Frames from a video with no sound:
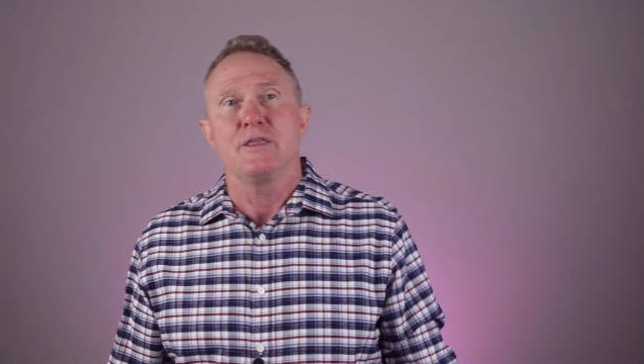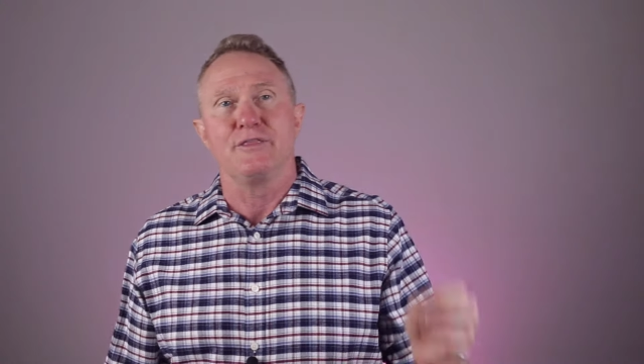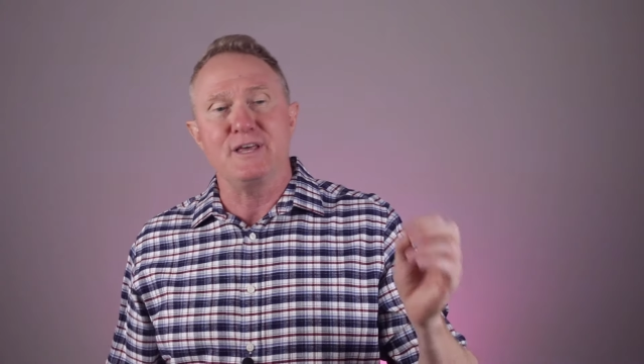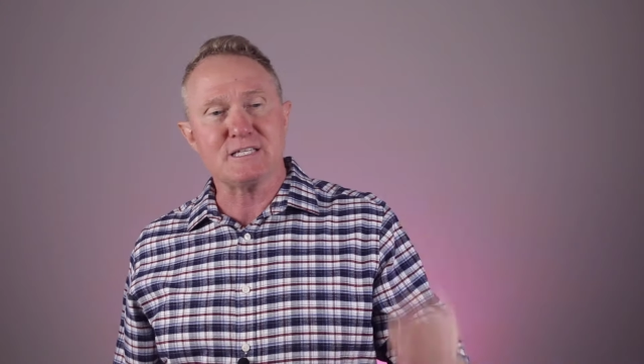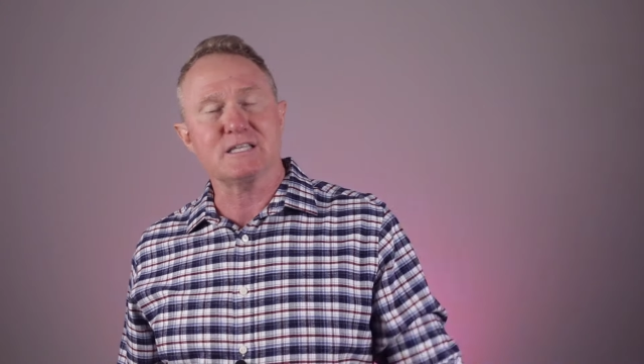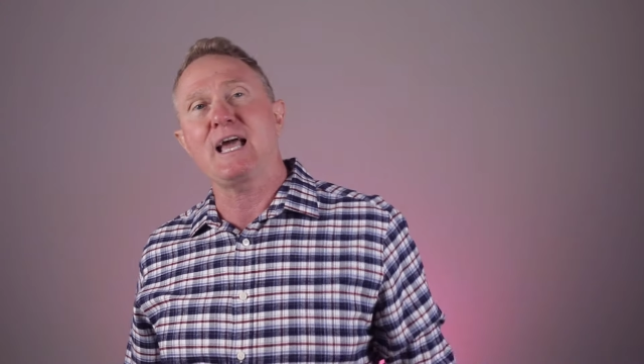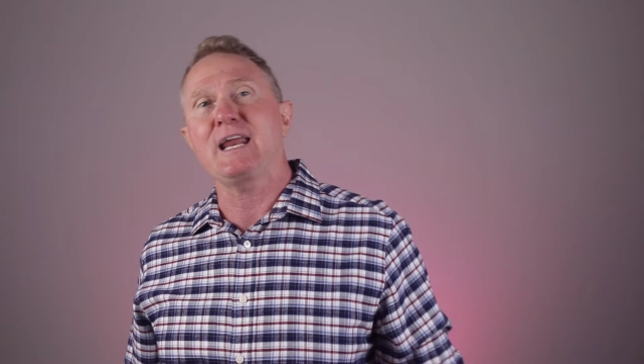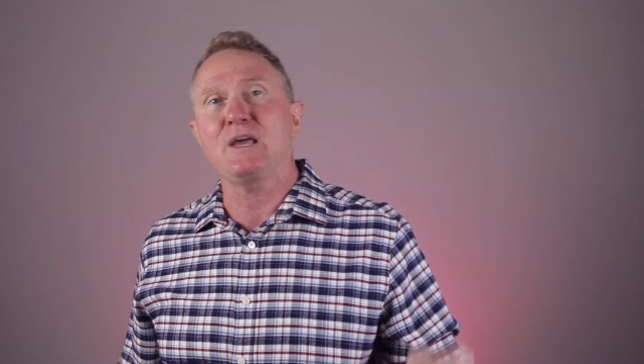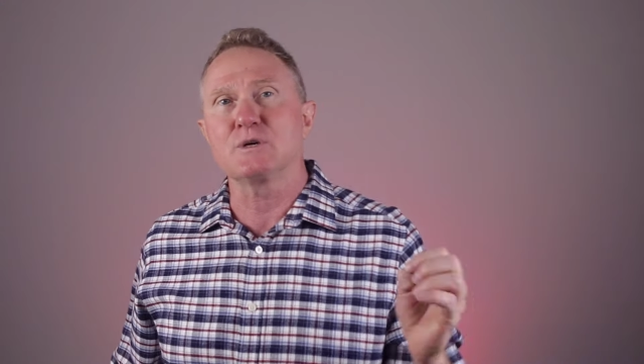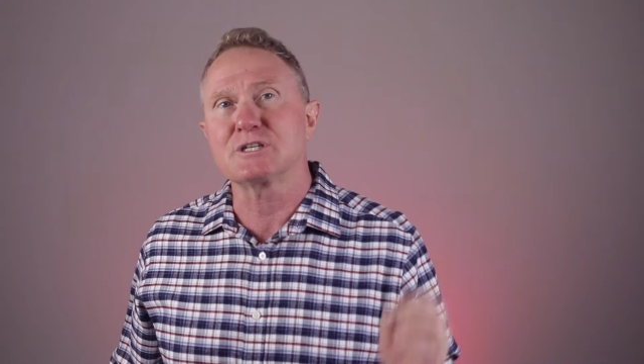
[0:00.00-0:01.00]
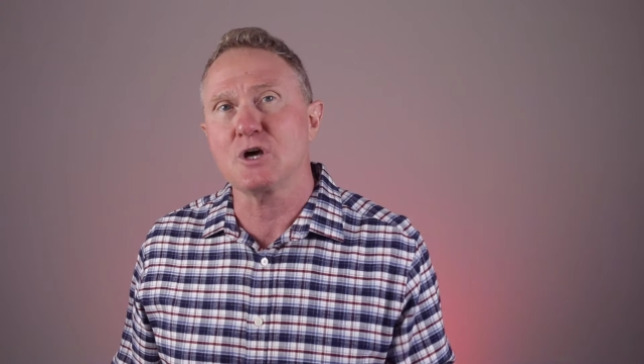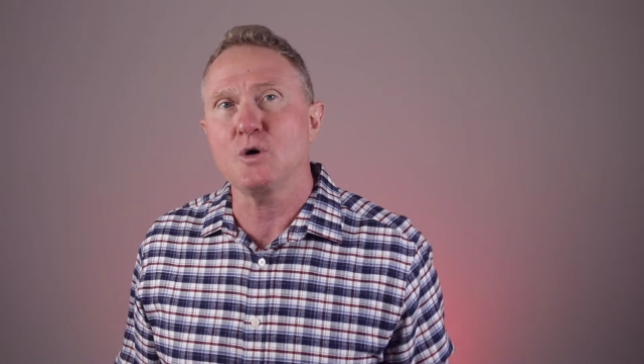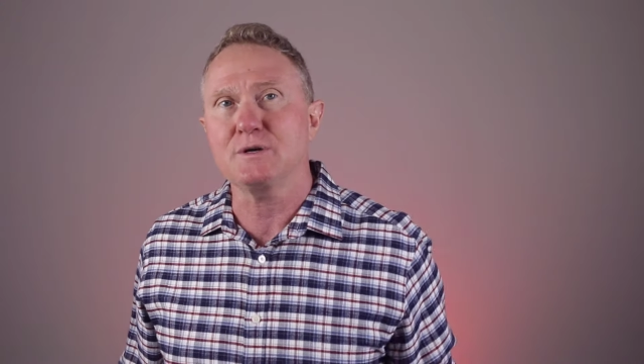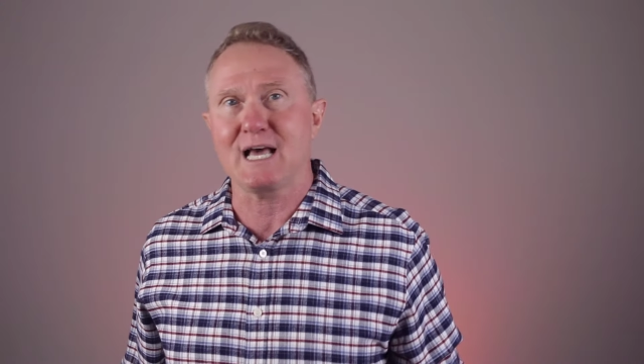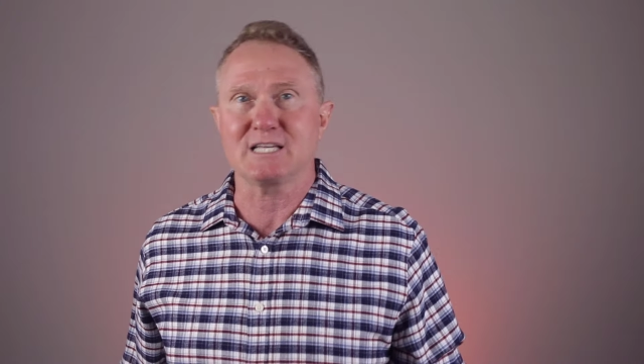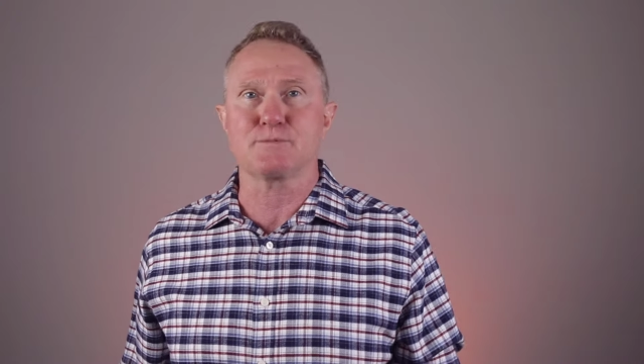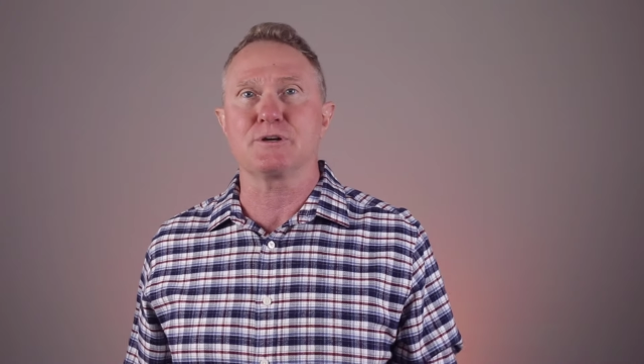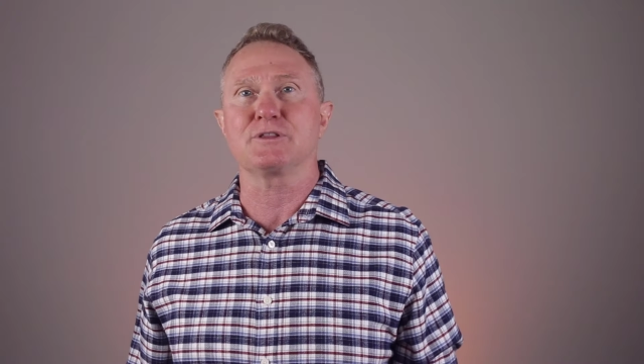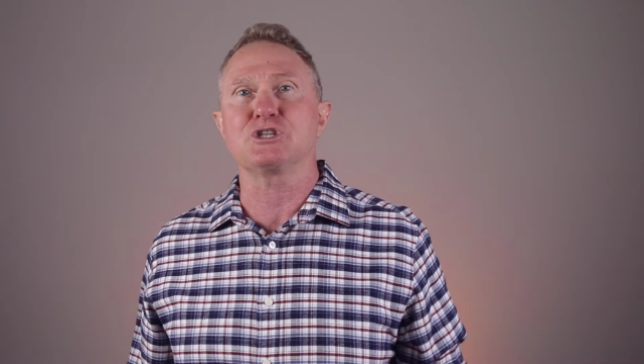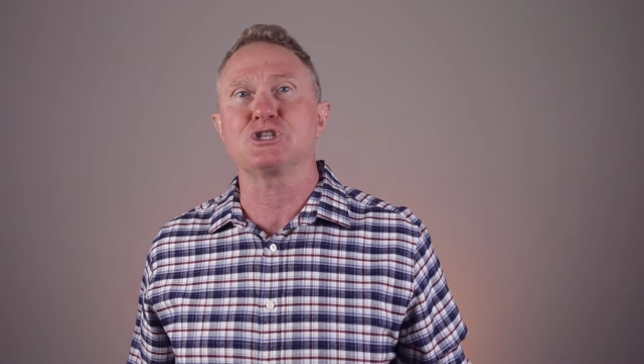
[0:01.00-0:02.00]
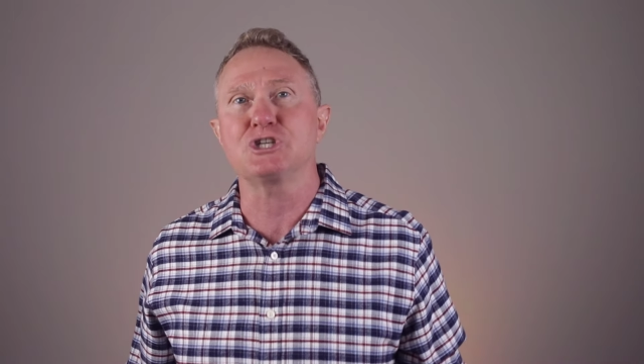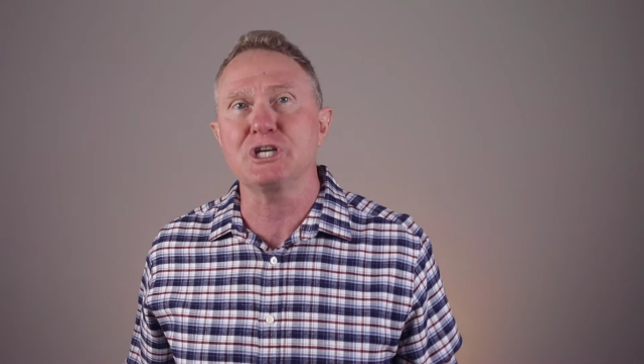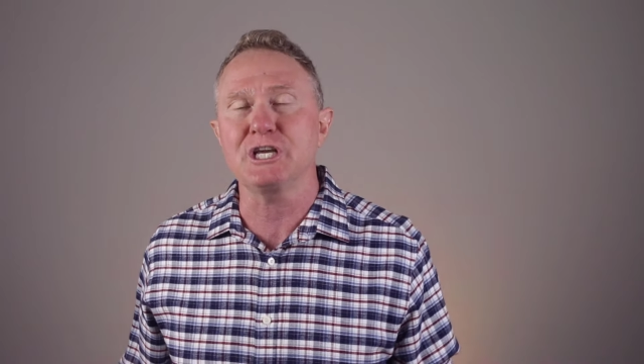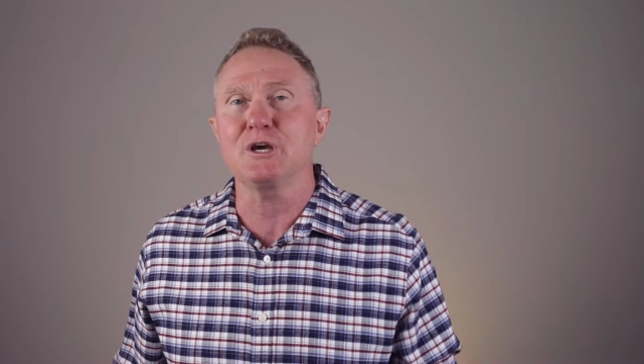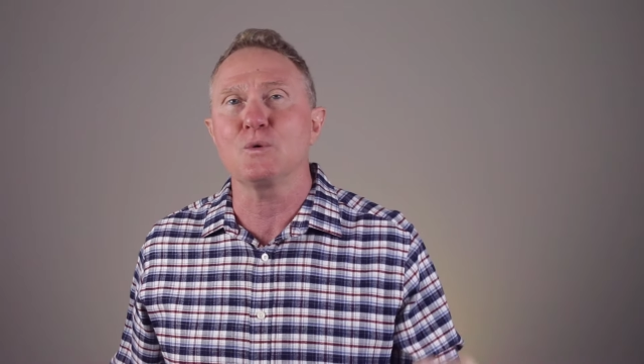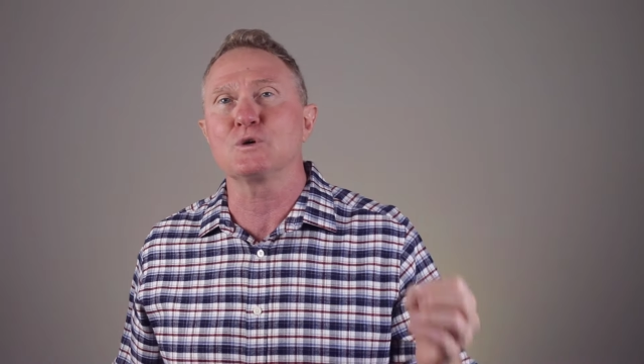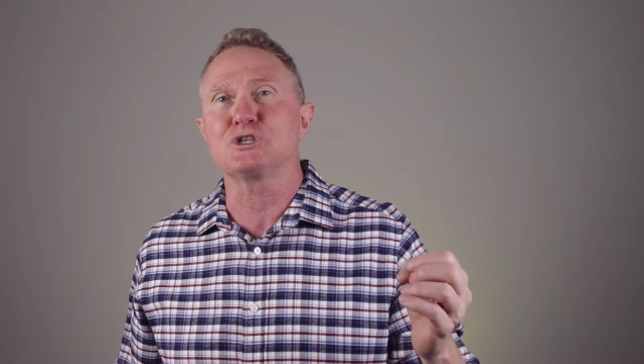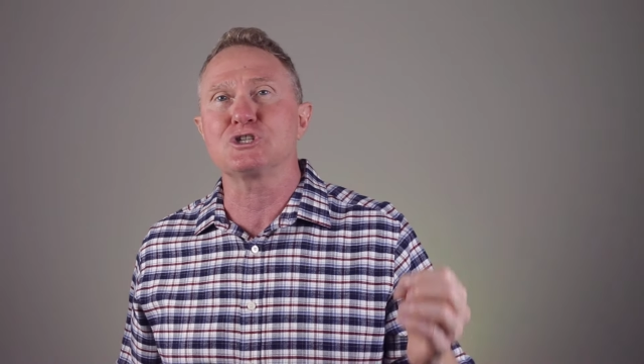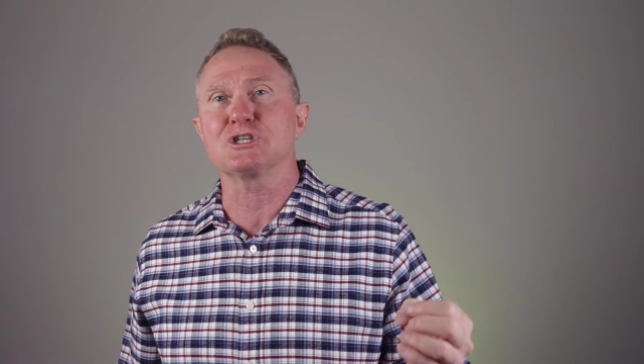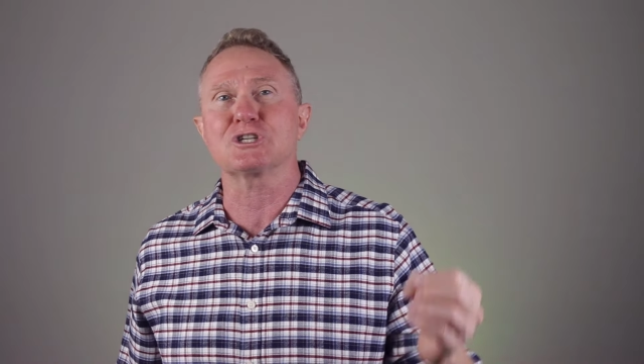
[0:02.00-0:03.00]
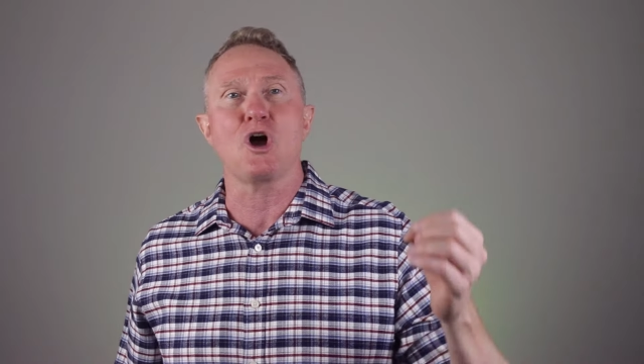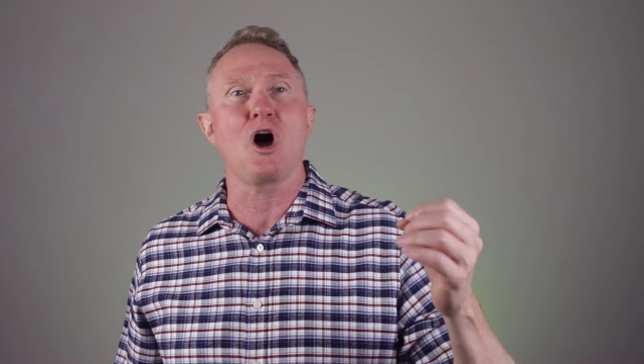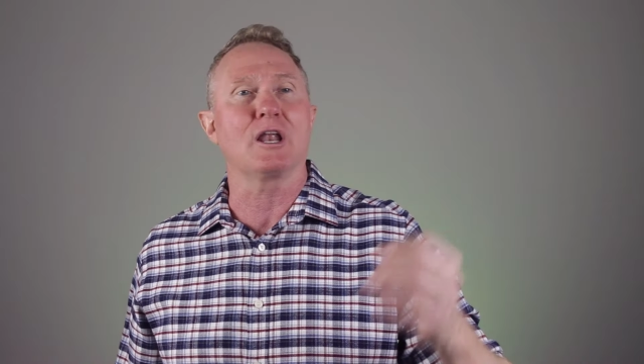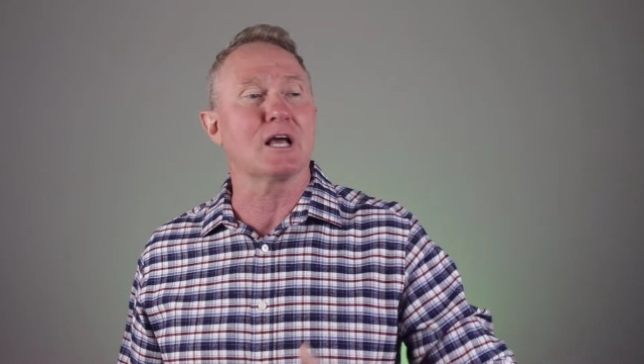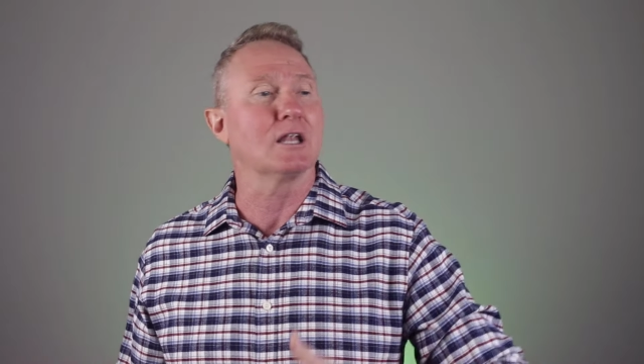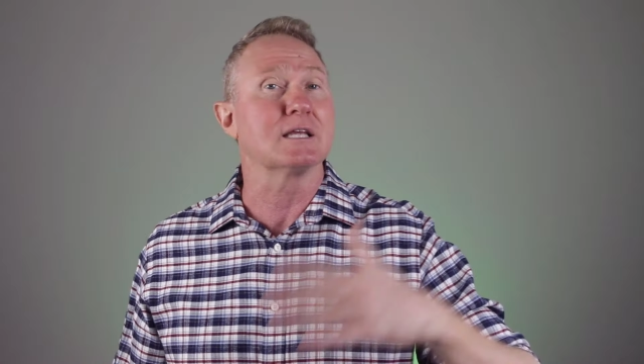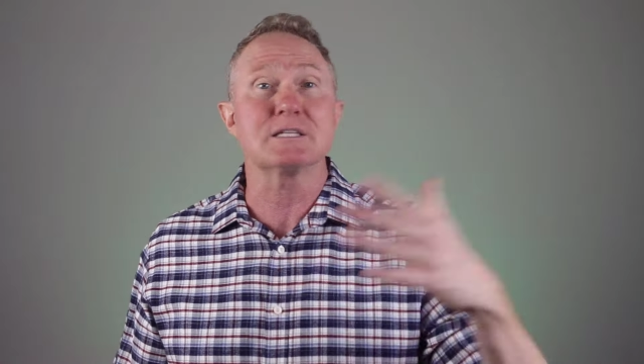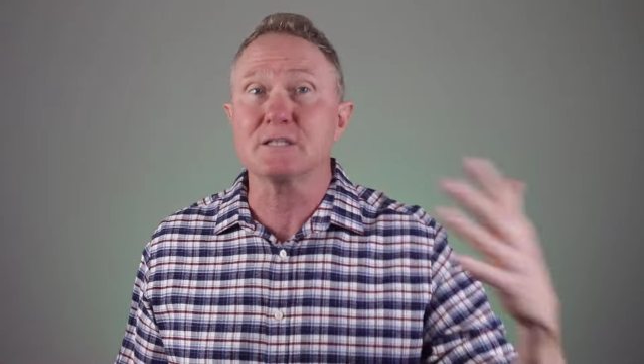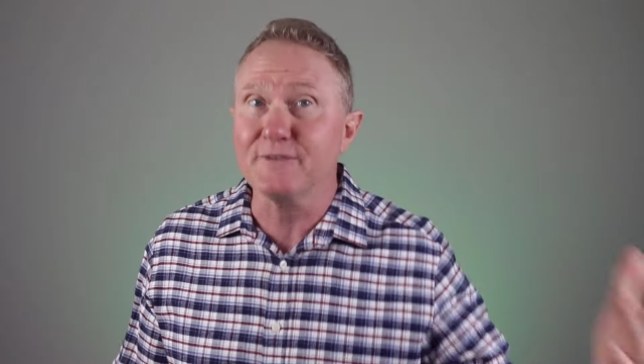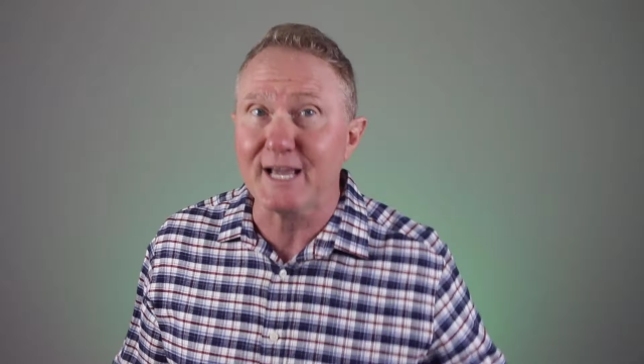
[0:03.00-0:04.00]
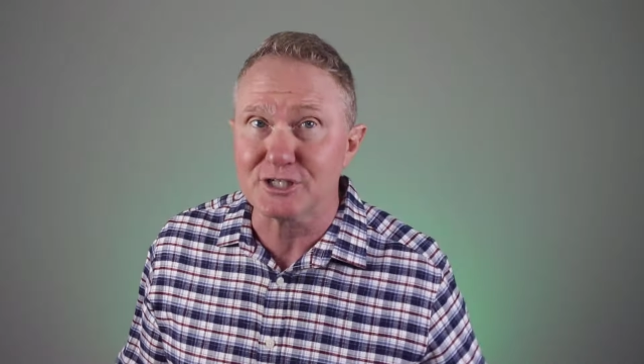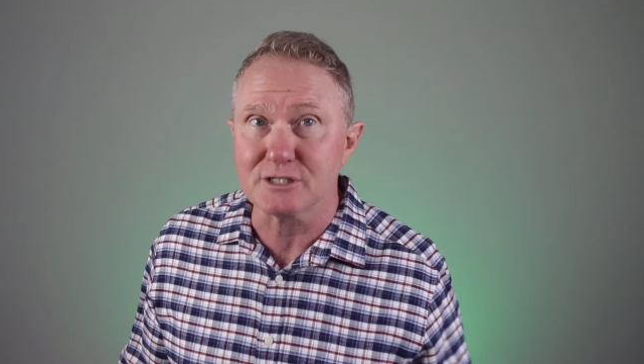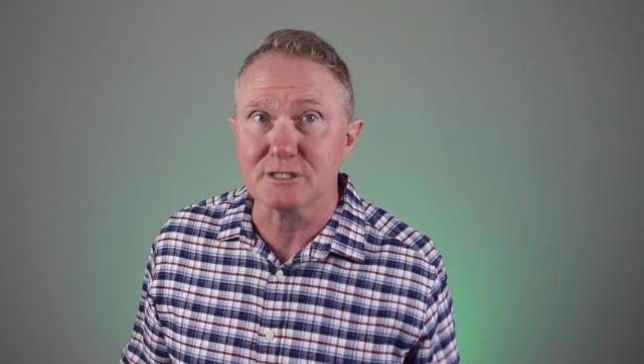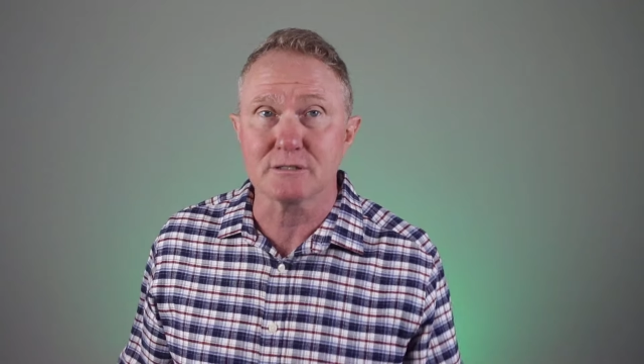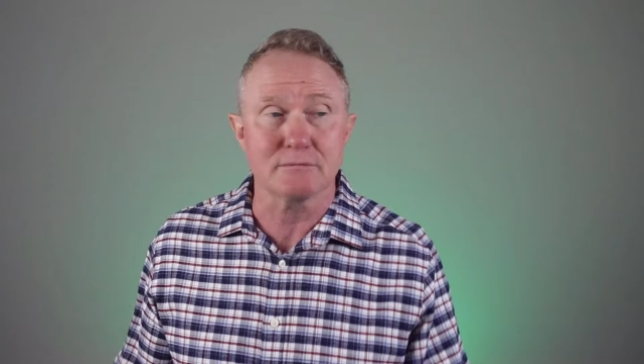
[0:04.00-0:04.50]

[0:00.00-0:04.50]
This lady was so desperate that she was just calling a list of agents.